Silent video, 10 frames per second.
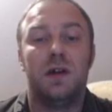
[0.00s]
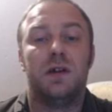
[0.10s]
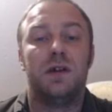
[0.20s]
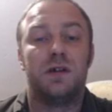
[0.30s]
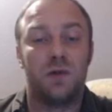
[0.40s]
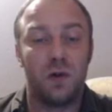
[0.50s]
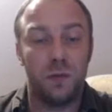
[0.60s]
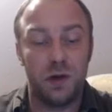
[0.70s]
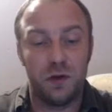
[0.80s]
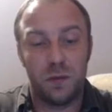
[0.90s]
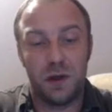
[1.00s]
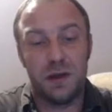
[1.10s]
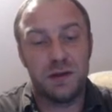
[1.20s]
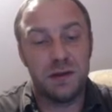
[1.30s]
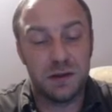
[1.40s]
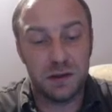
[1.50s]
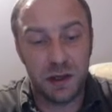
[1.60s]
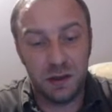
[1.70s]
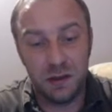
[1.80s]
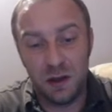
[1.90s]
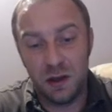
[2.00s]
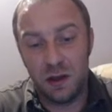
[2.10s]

the strong bishop against this knight